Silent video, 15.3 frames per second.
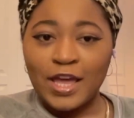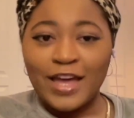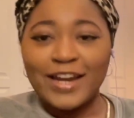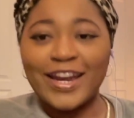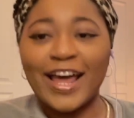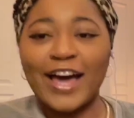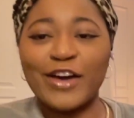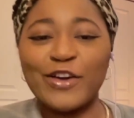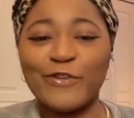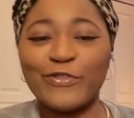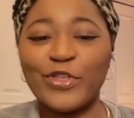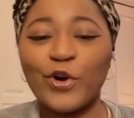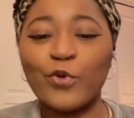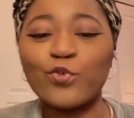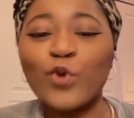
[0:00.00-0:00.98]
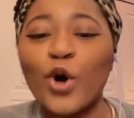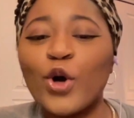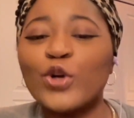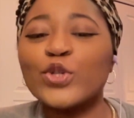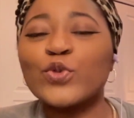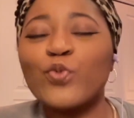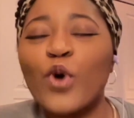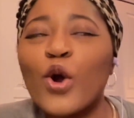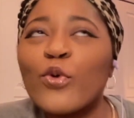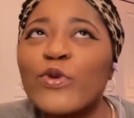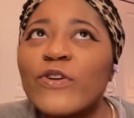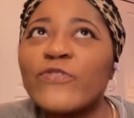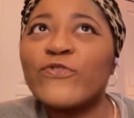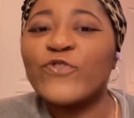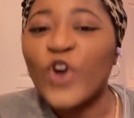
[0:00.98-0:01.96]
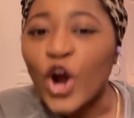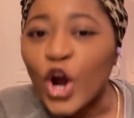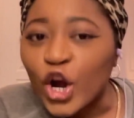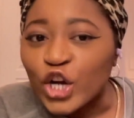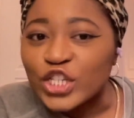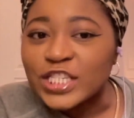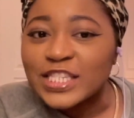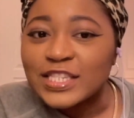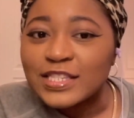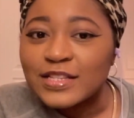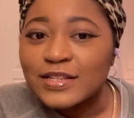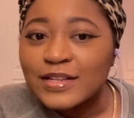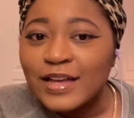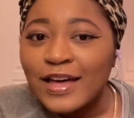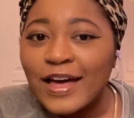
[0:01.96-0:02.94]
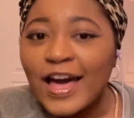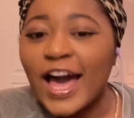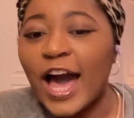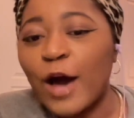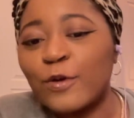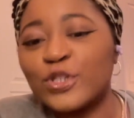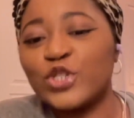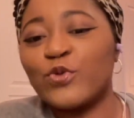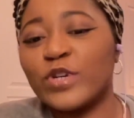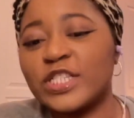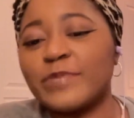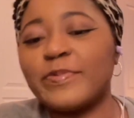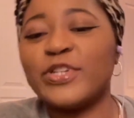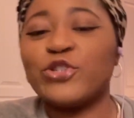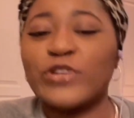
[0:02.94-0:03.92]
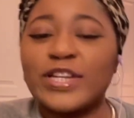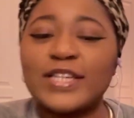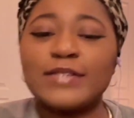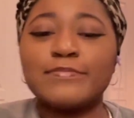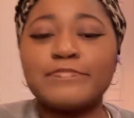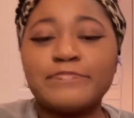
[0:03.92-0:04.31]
Now, if the roles were reversed, how would you want to be treated?